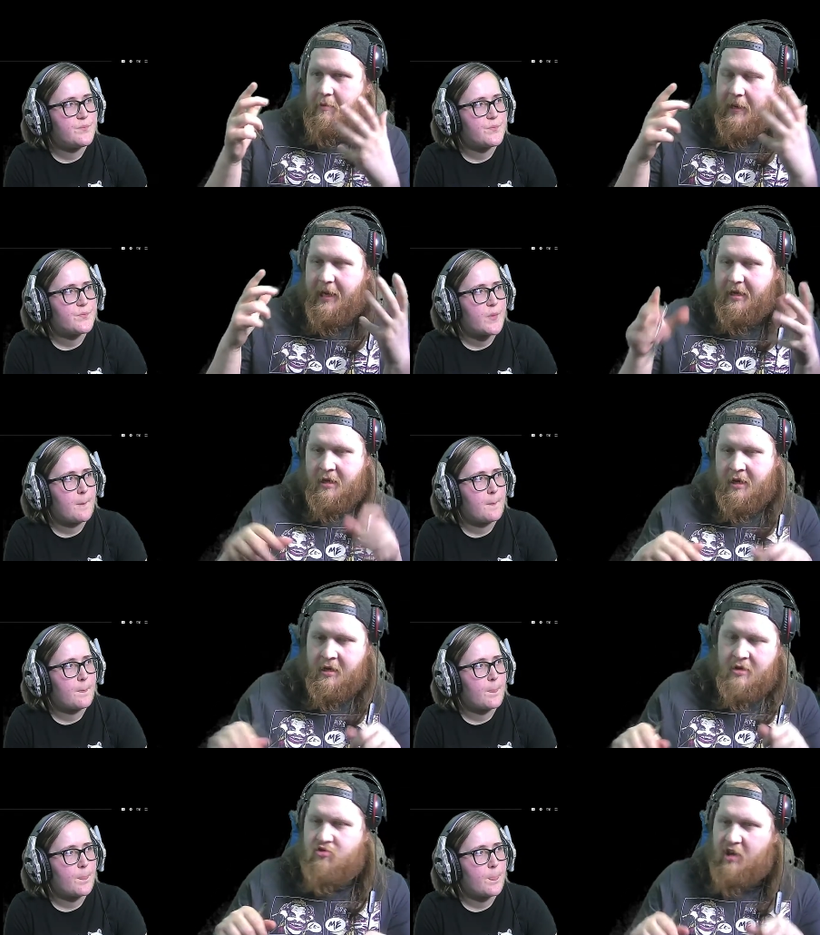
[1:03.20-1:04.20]
Speaker 1: like
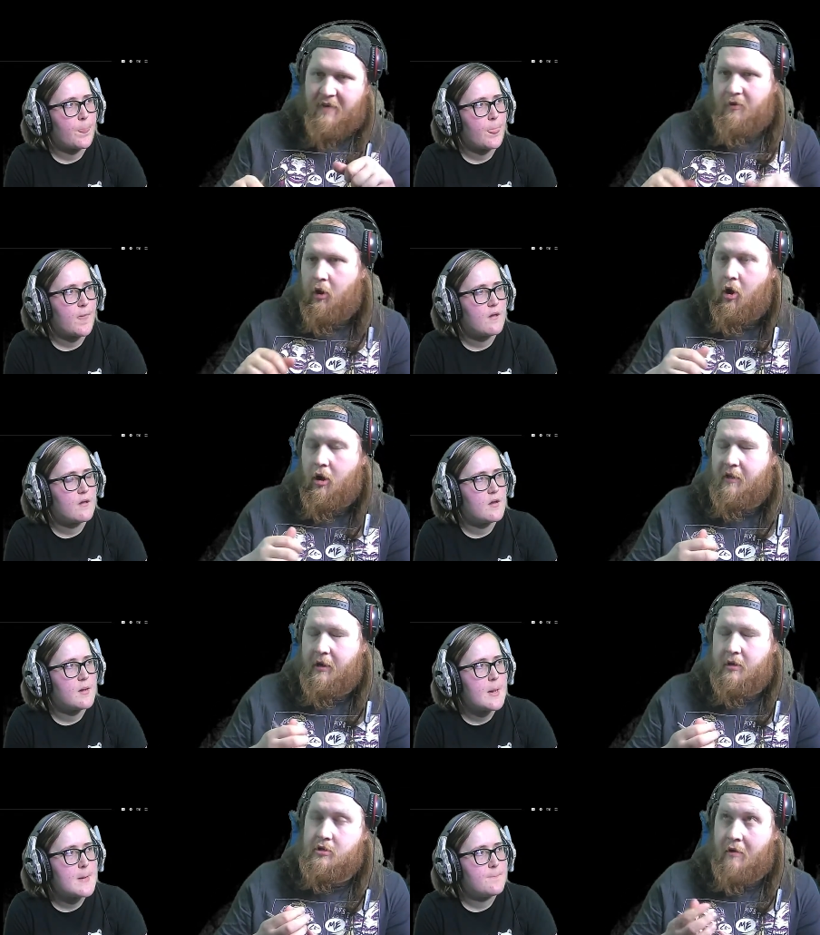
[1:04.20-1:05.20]
driving along, and then
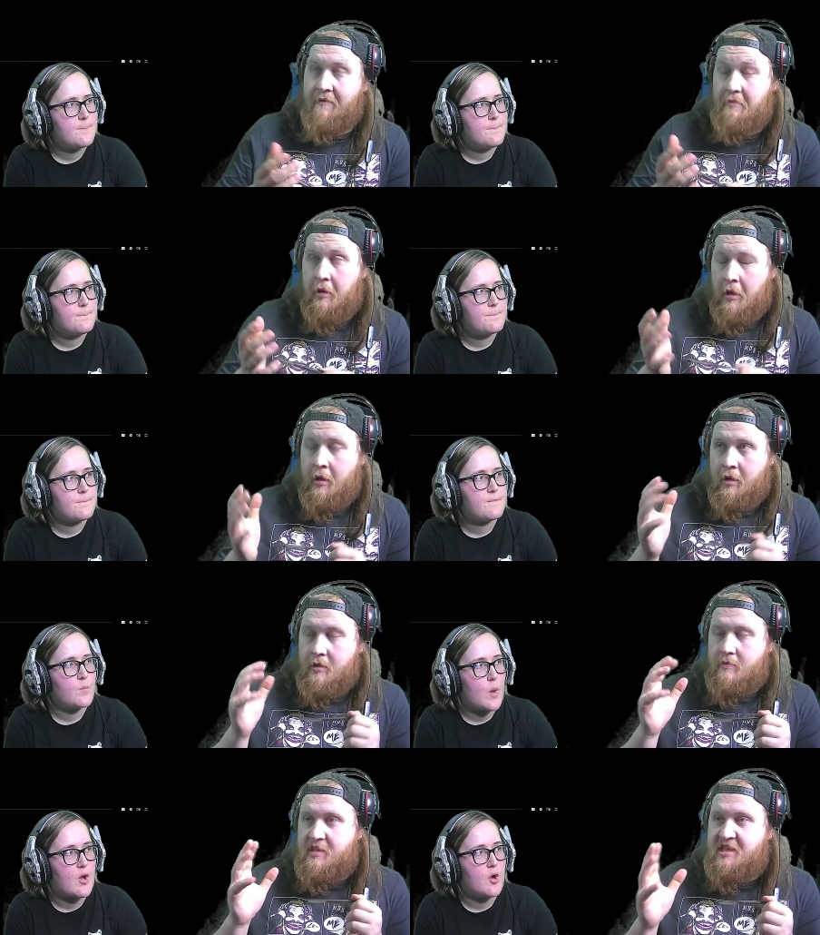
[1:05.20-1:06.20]
he'll sort of
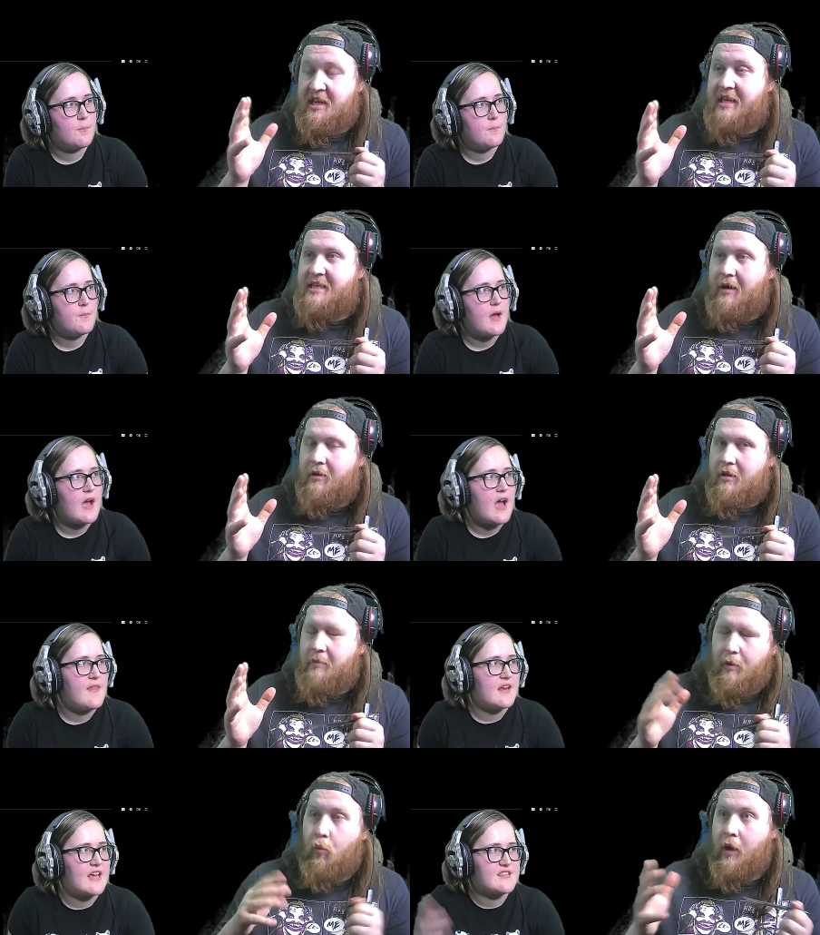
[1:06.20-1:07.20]
wake up. skits out a little and bit.
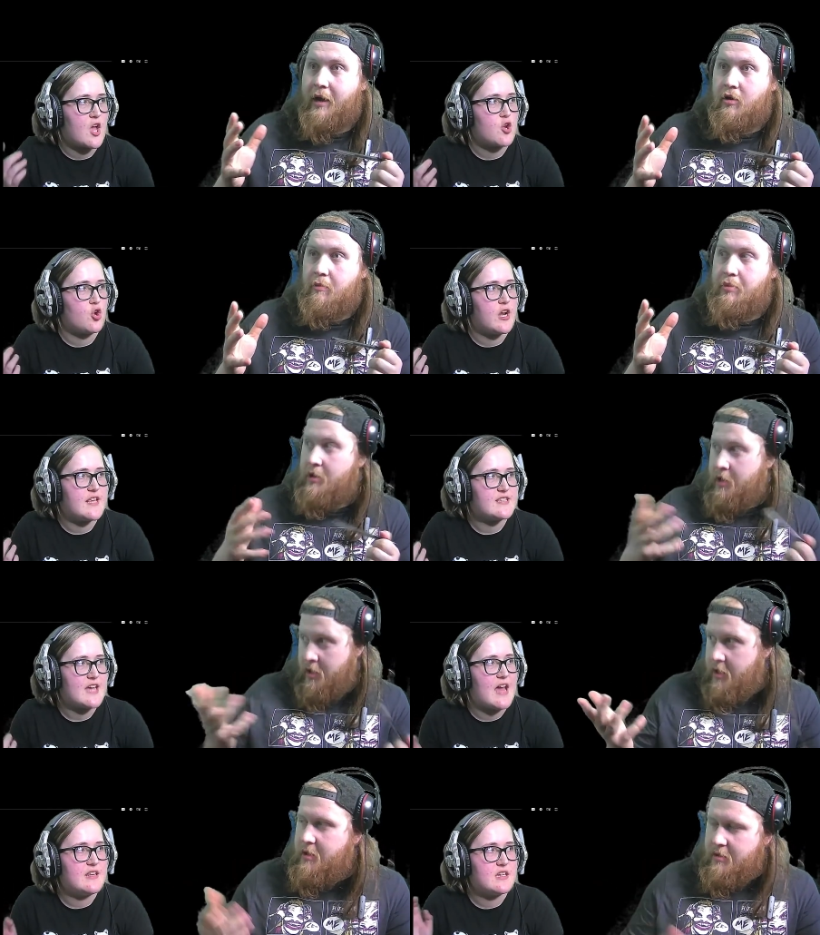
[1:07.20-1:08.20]
And then he has like, a gun in his
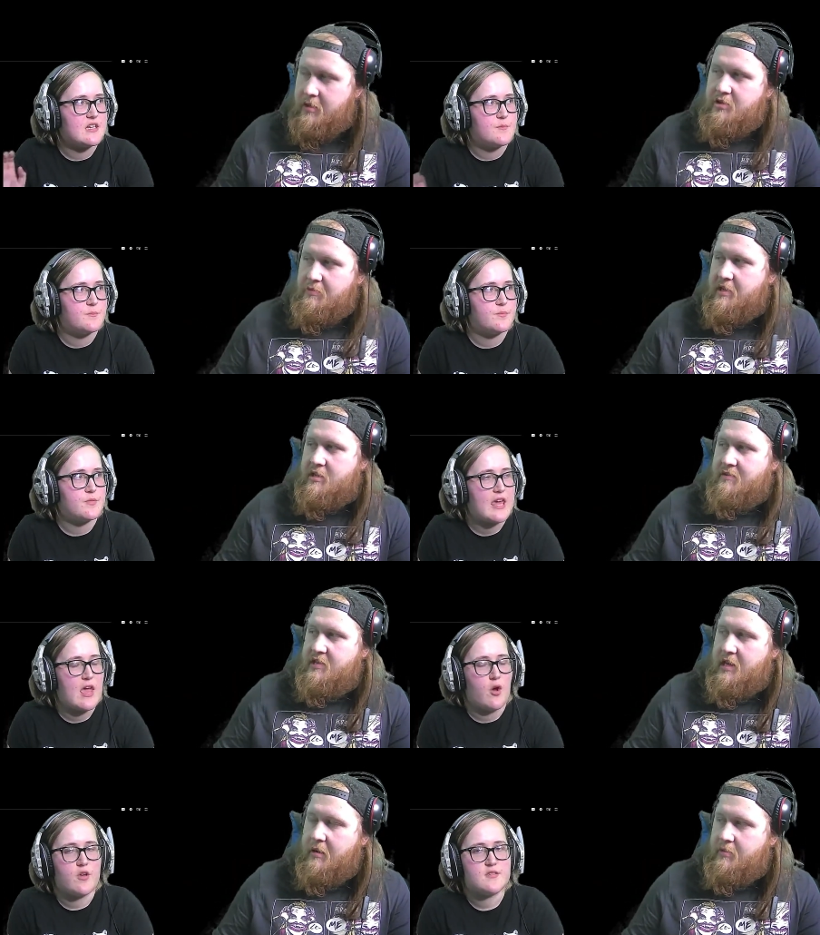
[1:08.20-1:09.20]
hand, and, and something's obviously
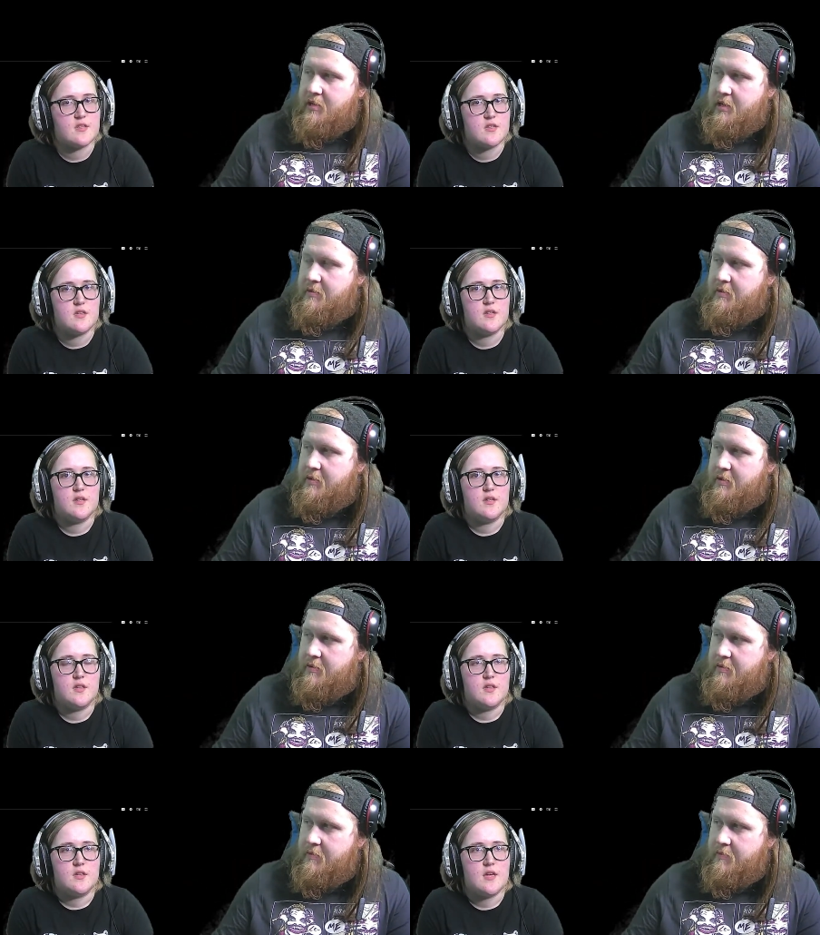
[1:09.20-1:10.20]
chaos
Speaker 2: happened, and,
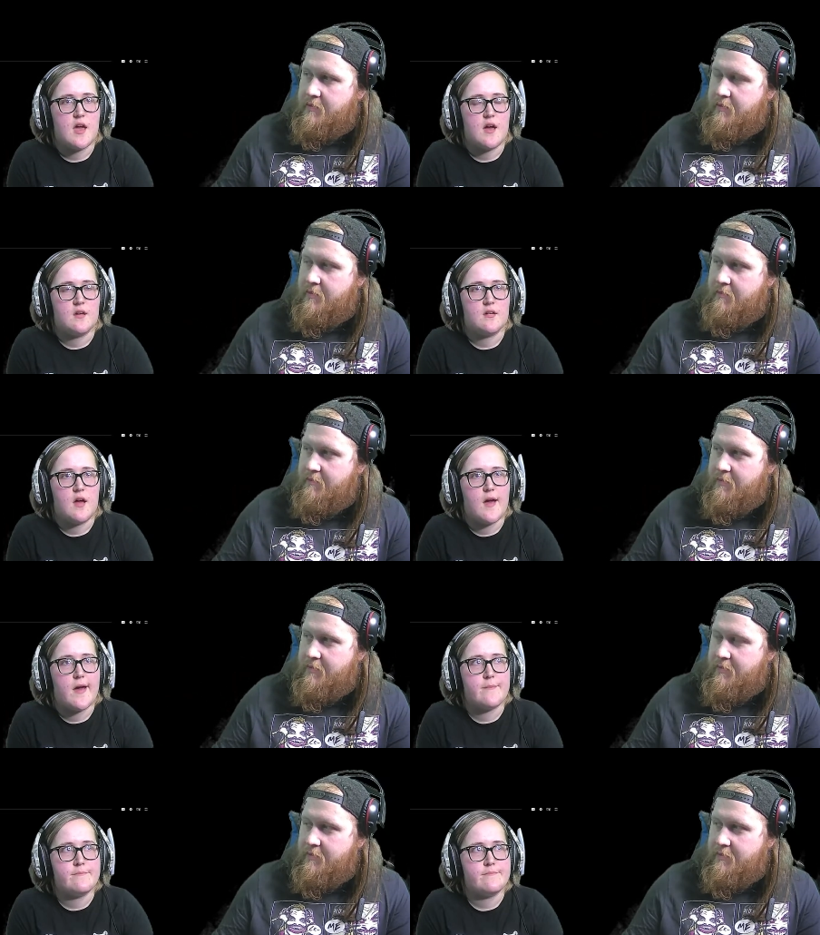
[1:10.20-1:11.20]
yeah. yeah.
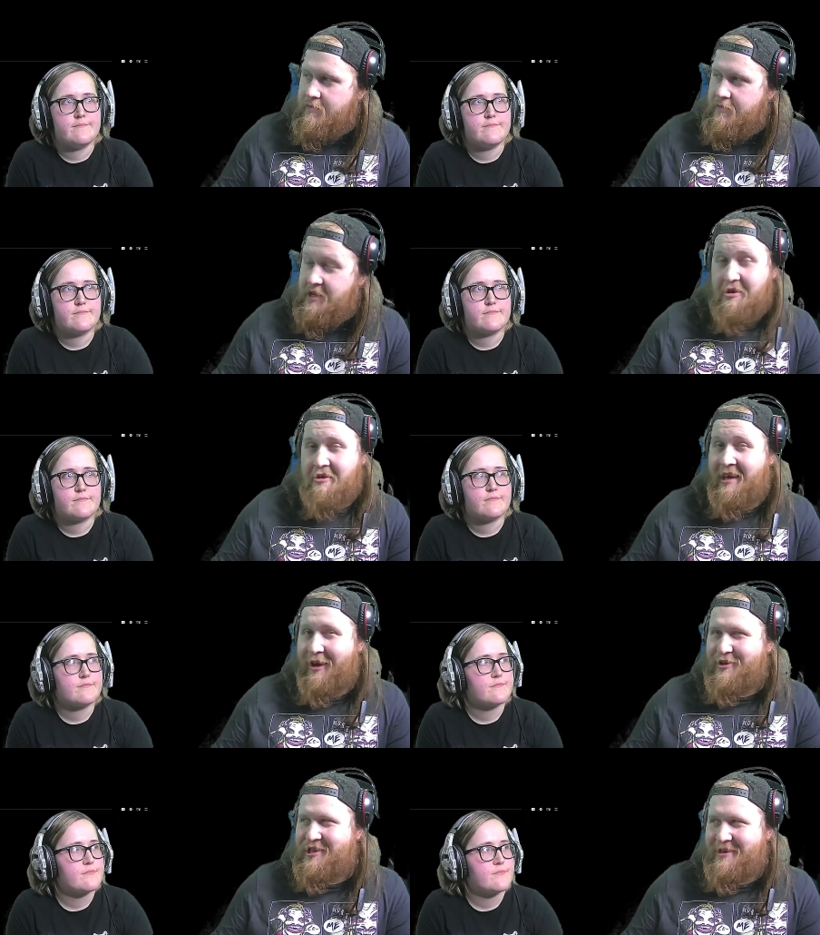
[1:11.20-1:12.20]
Um,
Speaker 1: it's got
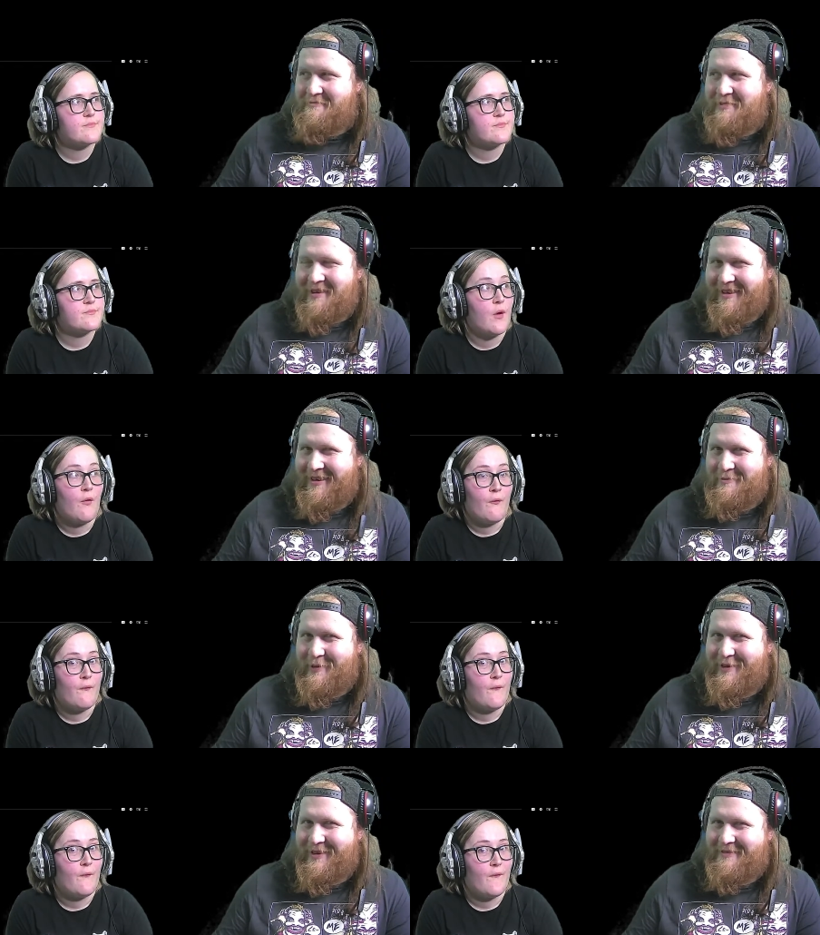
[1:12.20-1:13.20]
chaos in him.
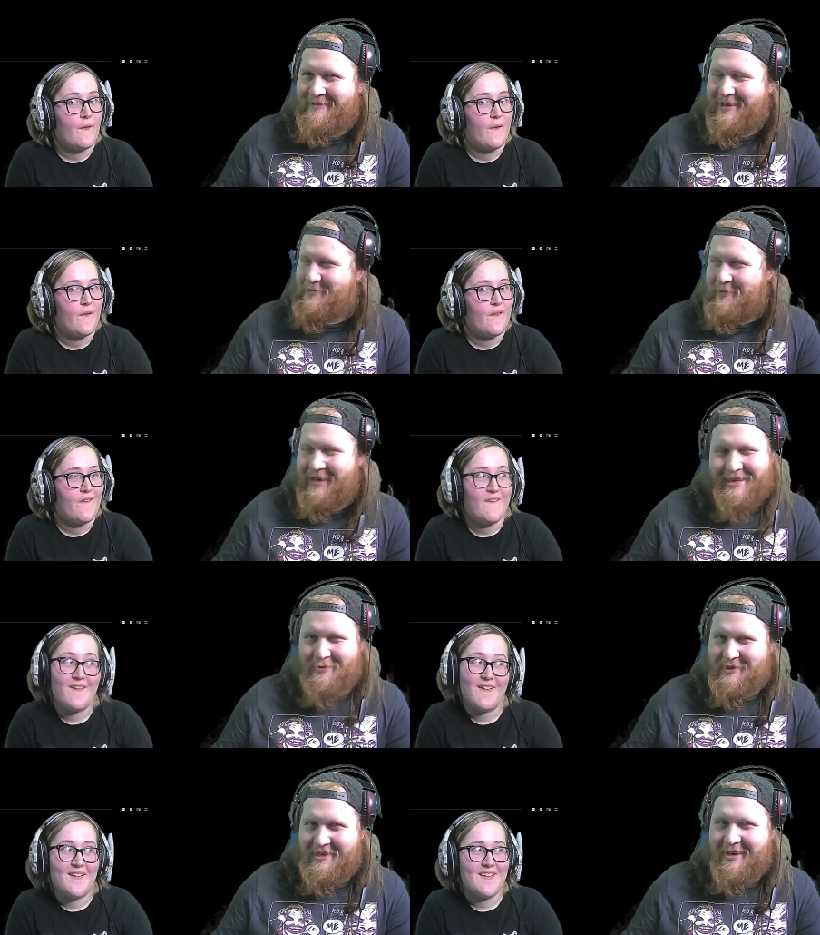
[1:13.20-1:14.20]
That, that's what.
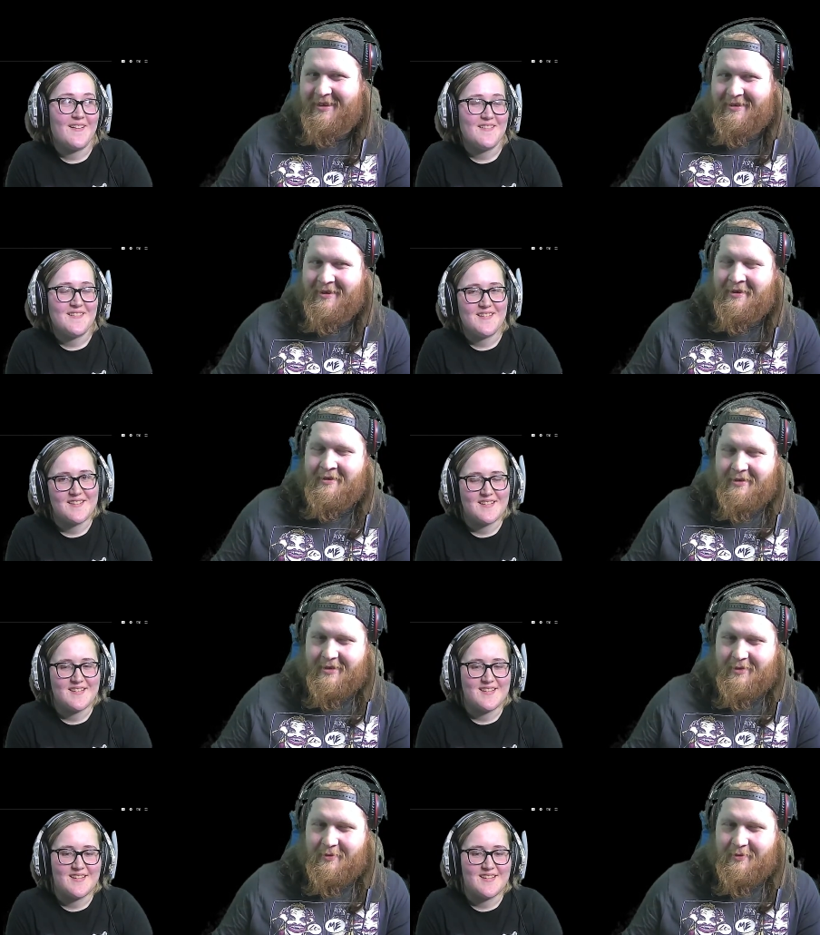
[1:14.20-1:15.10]
Uh, That's what